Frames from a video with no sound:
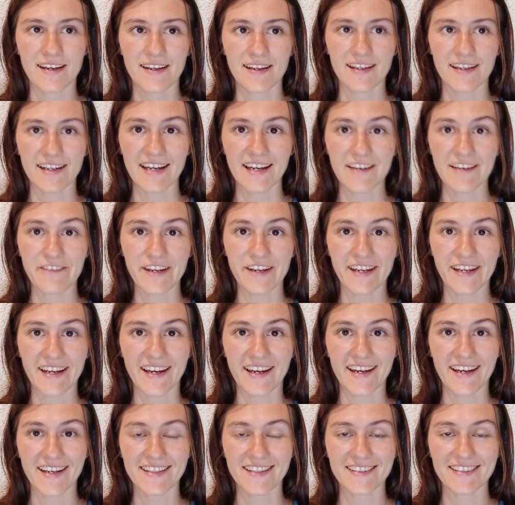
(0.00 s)
Have I
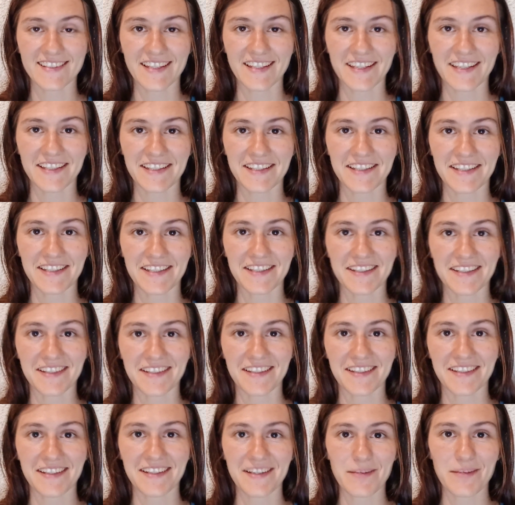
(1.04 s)
had
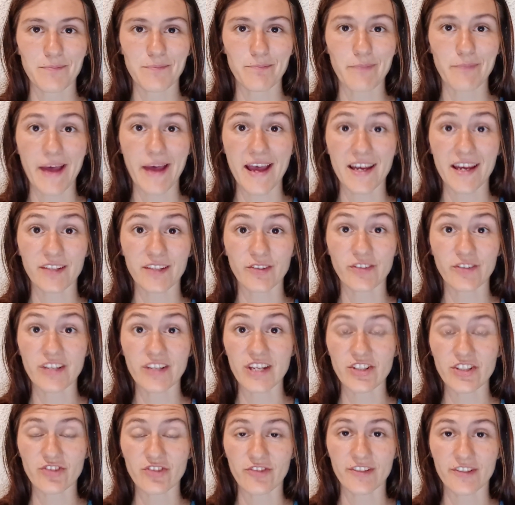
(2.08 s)
any bad or
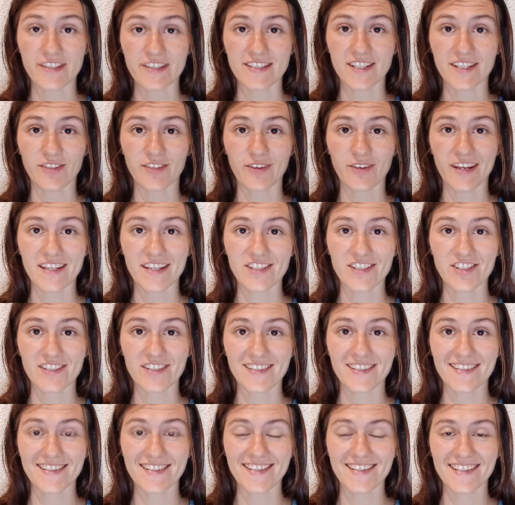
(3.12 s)
dangerous
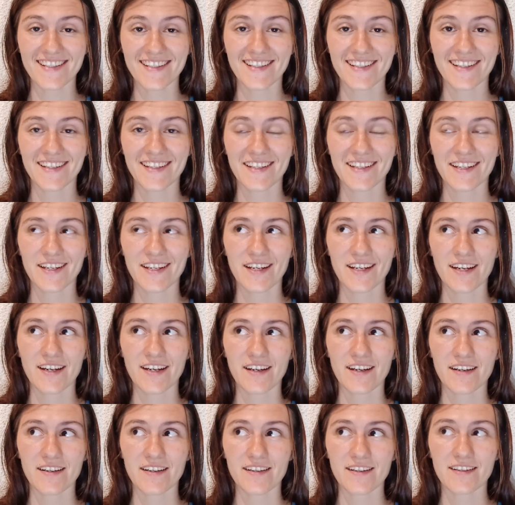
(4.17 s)
situations?
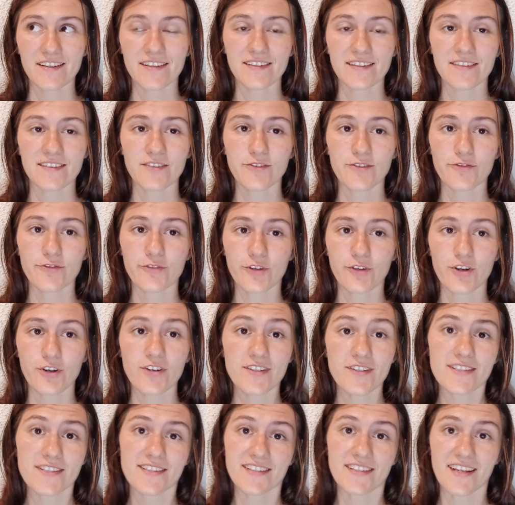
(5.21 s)
Of
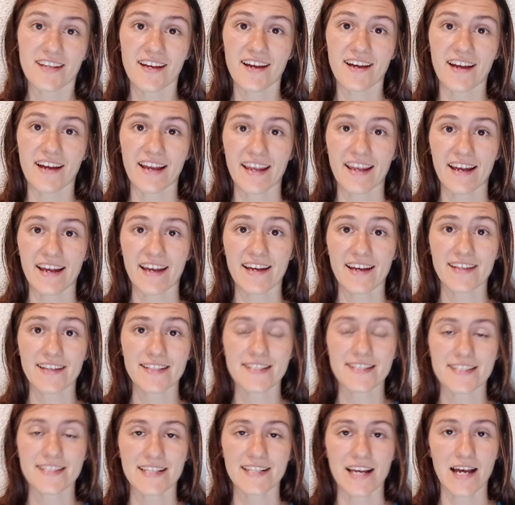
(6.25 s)
course, yeah, I had
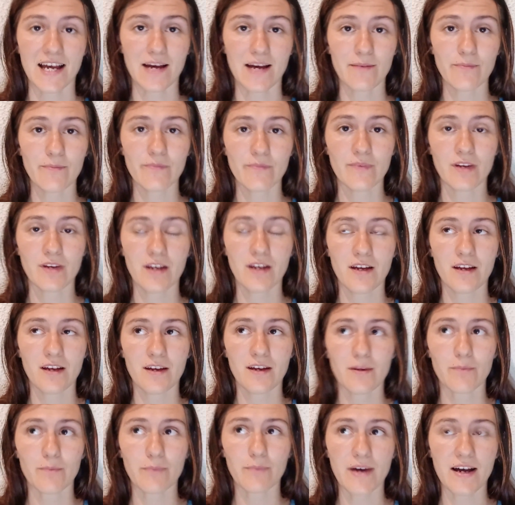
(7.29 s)
some,
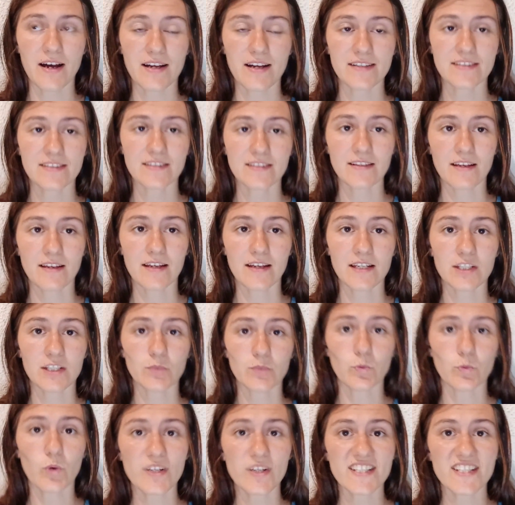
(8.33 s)
but
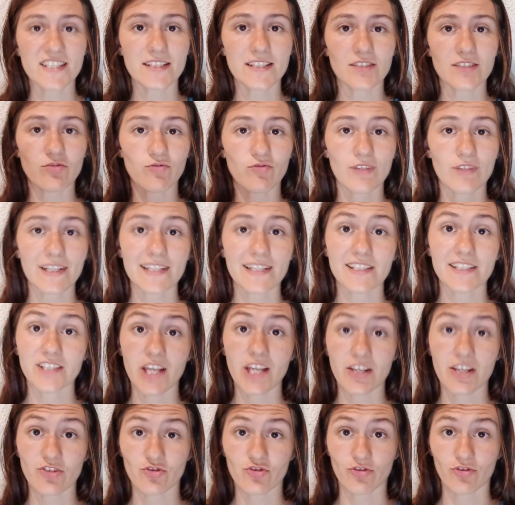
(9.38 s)
it wasn't really
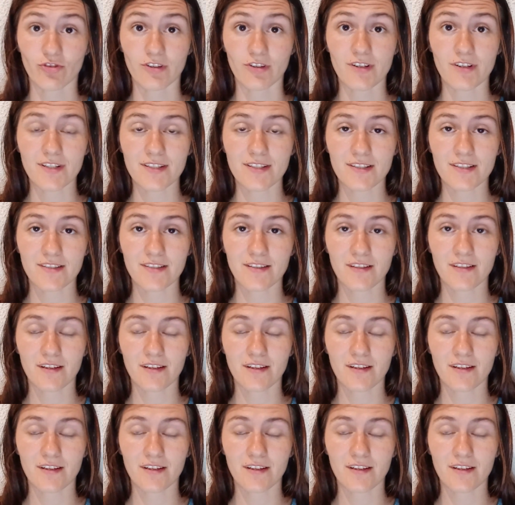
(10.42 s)
dangerous.